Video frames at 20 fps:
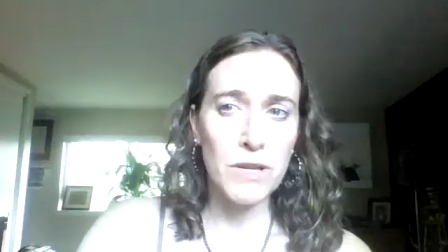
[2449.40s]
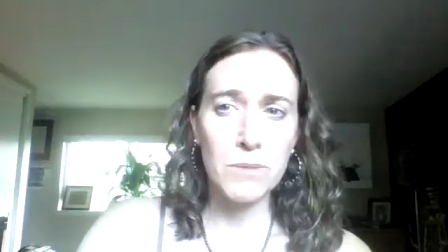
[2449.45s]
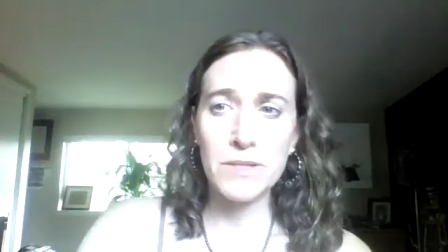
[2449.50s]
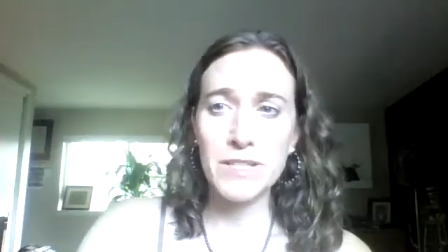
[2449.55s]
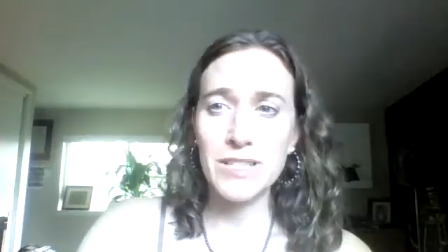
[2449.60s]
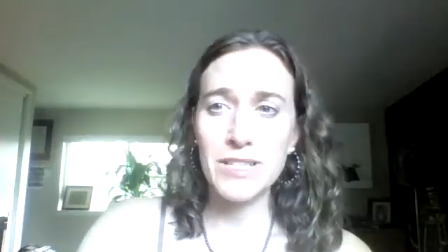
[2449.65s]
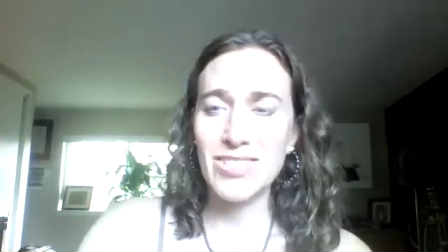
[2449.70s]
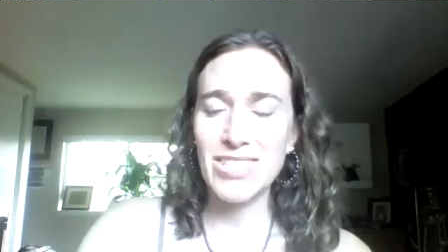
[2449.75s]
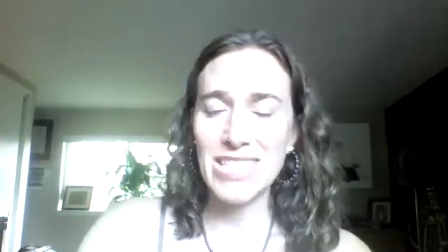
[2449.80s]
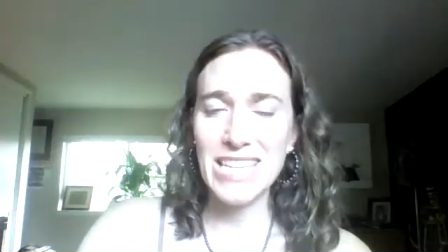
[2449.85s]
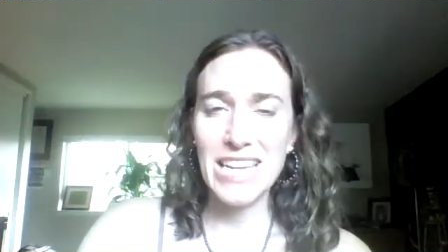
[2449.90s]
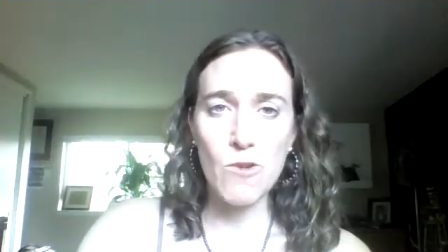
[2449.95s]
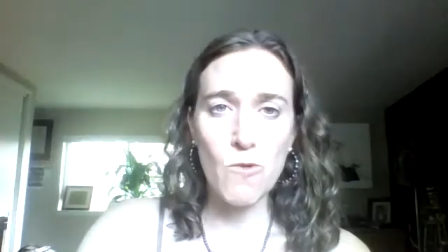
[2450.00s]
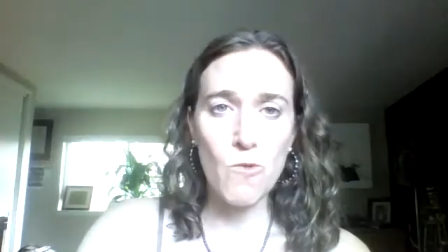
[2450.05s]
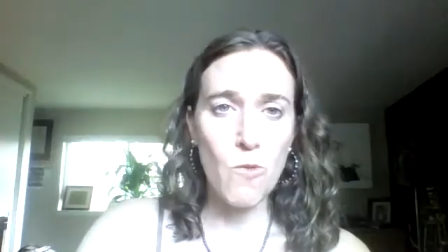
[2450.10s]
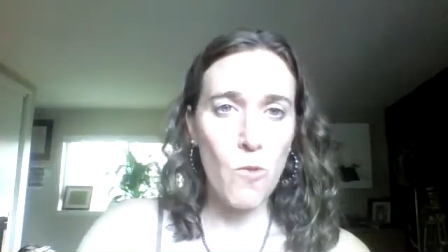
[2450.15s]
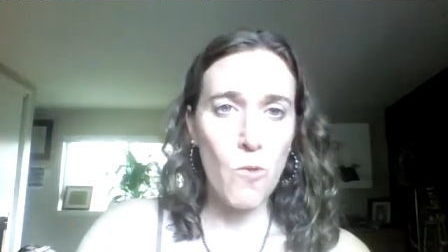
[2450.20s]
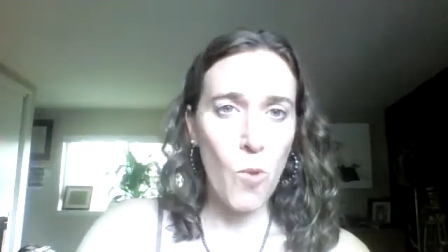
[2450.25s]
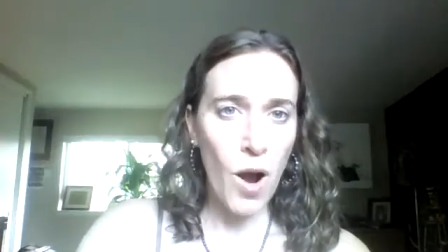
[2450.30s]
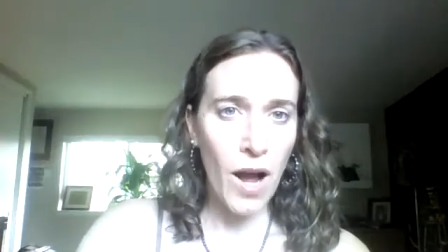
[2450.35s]
able to see
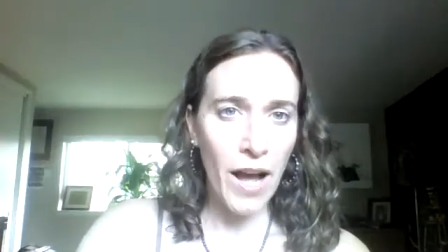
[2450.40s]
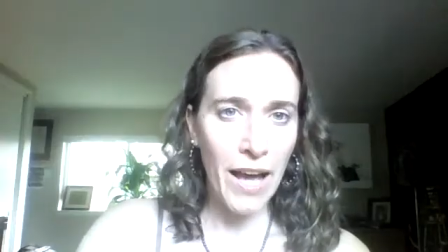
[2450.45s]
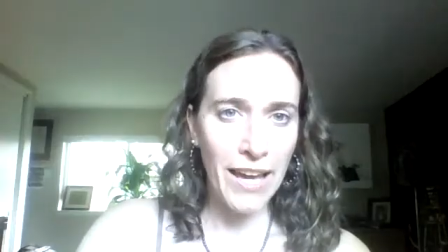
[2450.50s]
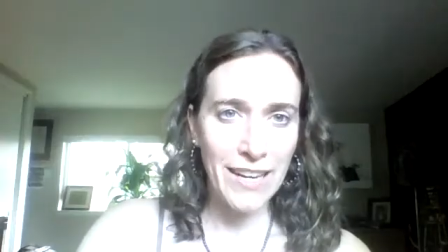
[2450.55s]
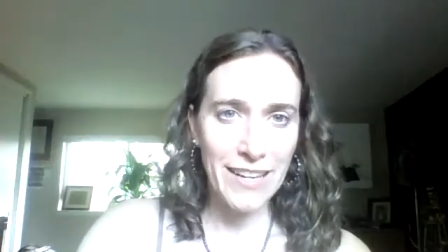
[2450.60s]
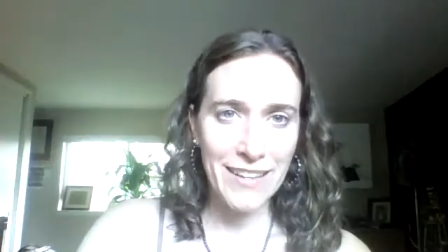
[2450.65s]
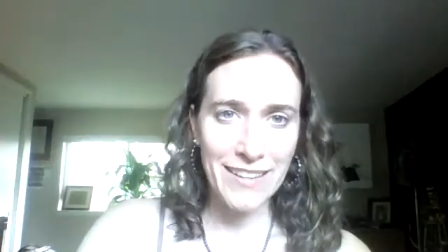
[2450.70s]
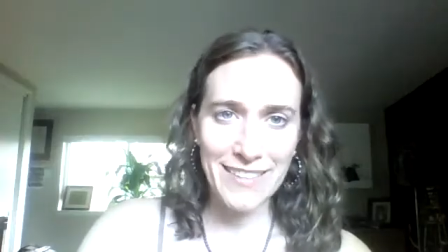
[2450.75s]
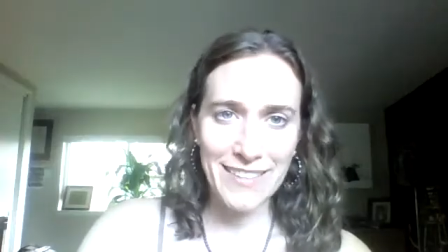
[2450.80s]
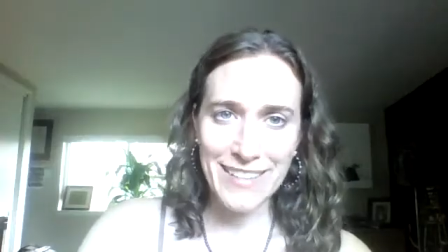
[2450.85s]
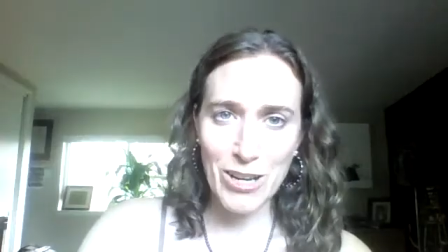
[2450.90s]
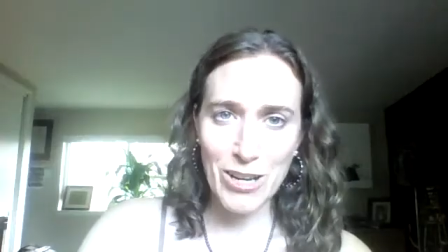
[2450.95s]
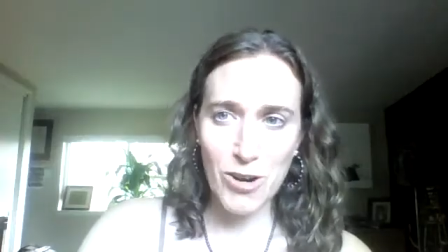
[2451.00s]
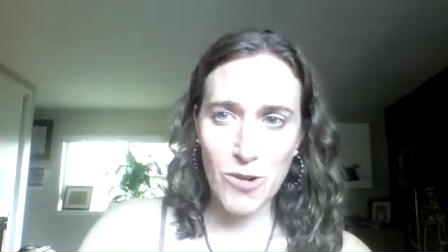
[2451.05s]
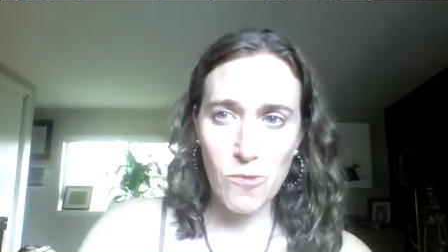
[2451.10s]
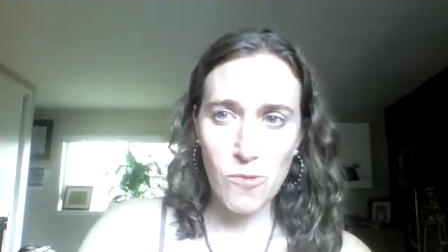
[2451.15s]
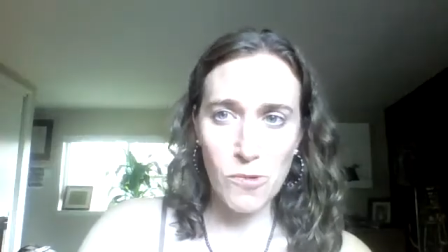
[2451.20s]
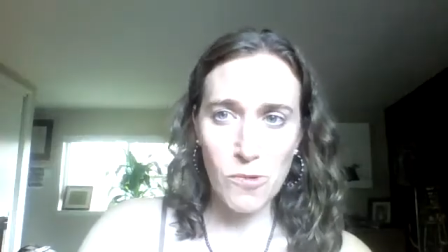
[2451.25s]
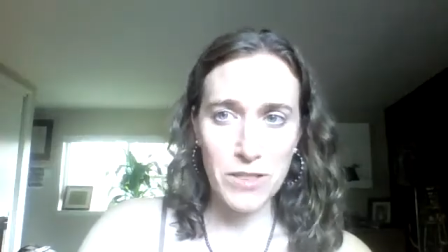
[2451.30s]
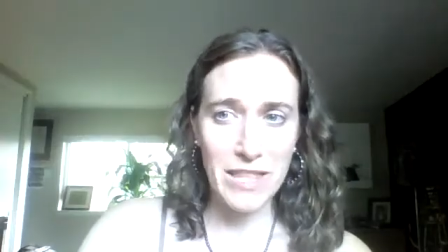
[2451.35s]
what
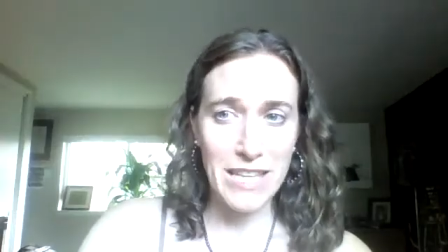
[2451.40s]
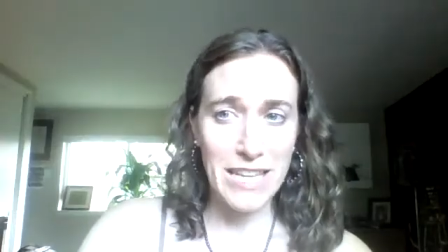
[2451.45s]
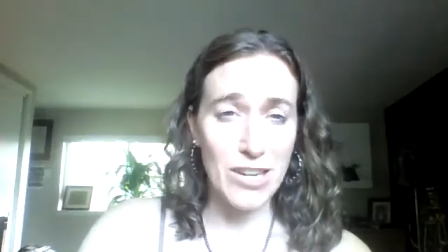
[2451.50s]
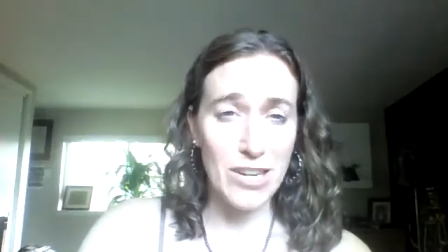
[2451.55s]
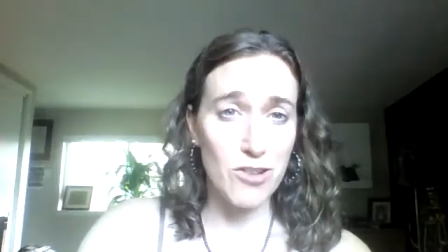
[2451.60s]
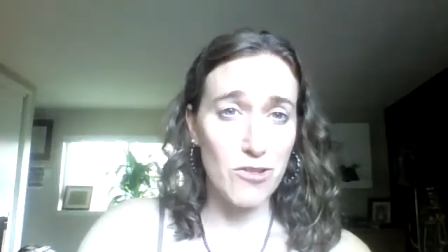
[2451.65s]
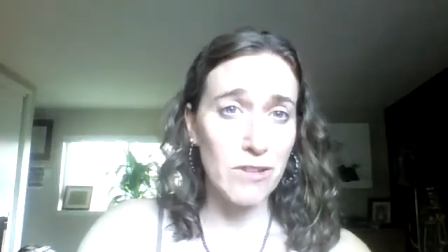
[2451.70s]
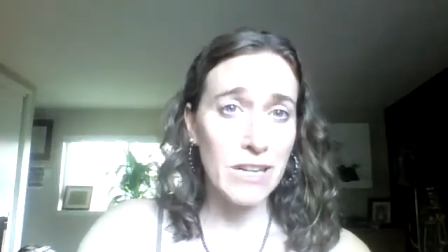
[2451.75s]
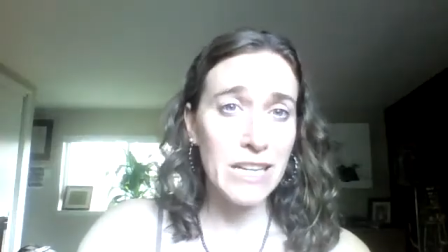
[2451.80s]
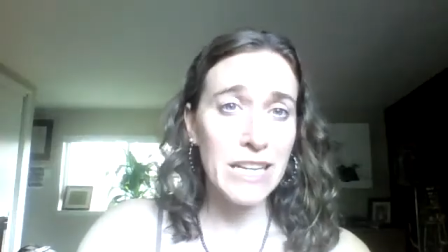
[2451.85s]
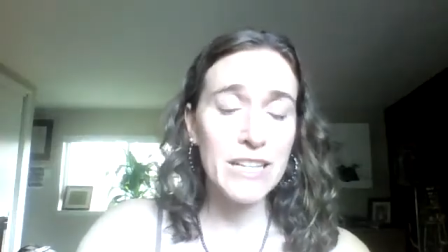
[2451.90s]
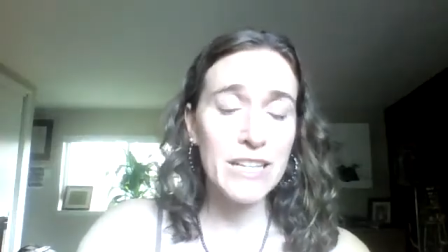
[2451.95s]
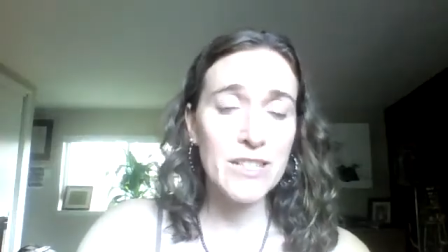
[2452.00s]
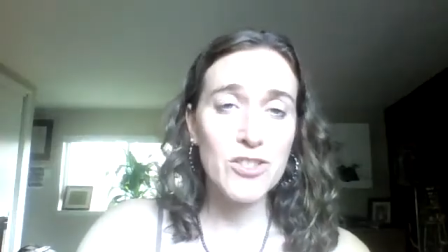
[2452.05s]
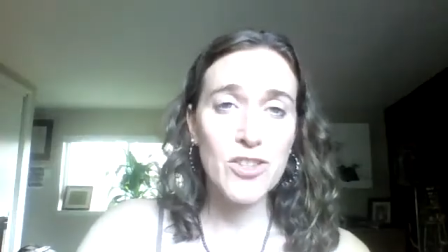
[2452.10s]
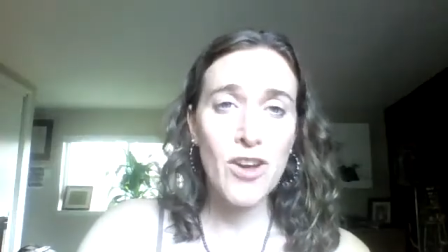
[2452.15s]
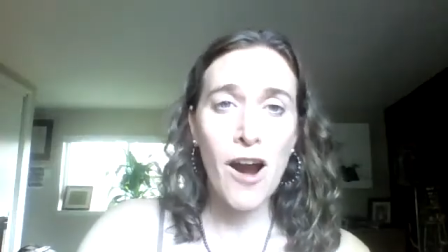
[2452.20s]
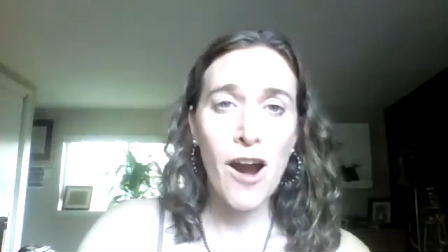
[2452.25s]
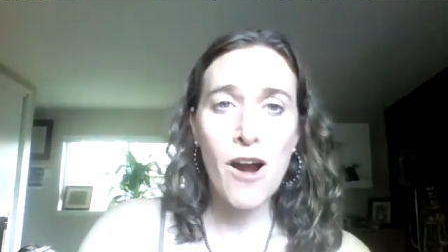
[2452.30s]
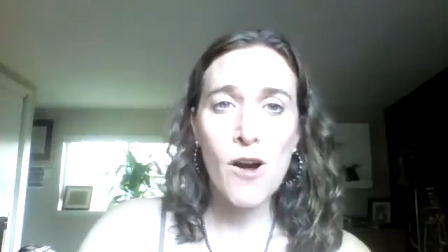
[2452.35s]
the
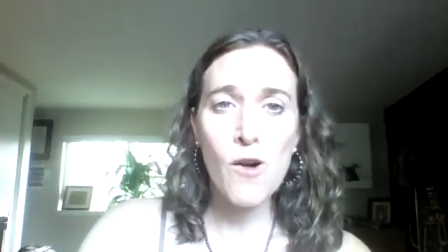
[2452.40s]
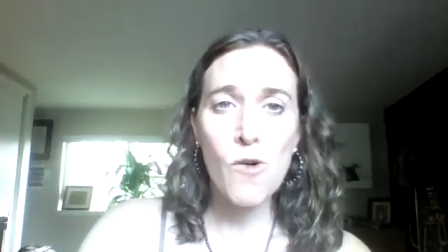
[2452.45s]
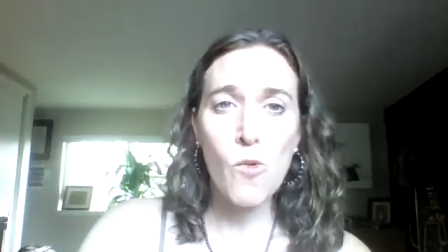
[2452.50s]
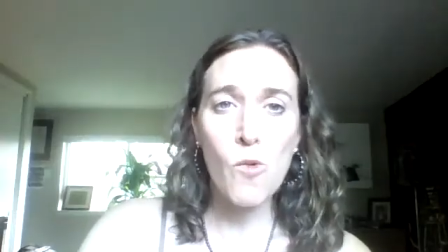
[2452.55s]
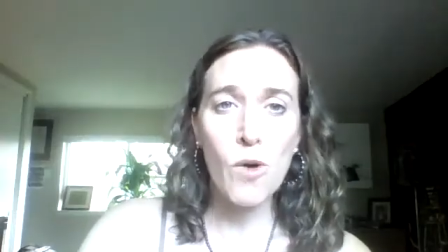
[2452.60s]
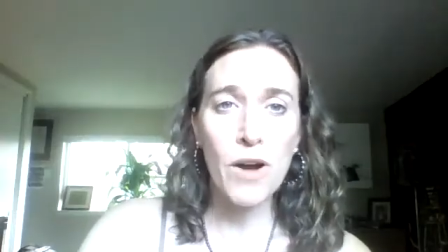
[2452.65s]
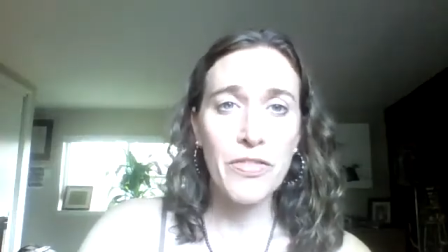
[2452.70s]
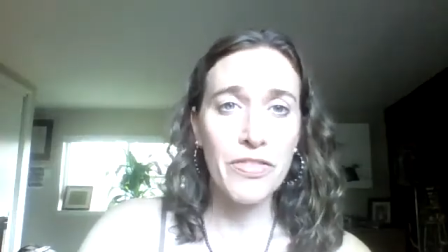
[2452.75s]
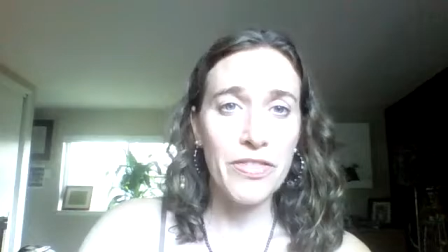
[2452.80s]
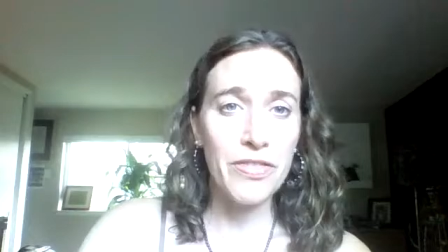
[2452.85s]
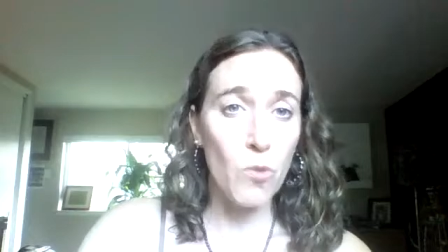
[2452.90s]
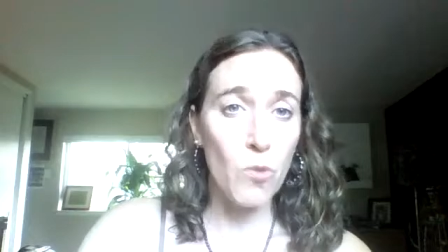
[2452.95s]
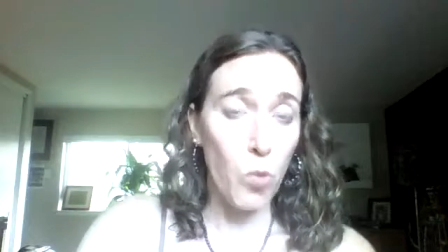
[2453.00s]
ingredients are, what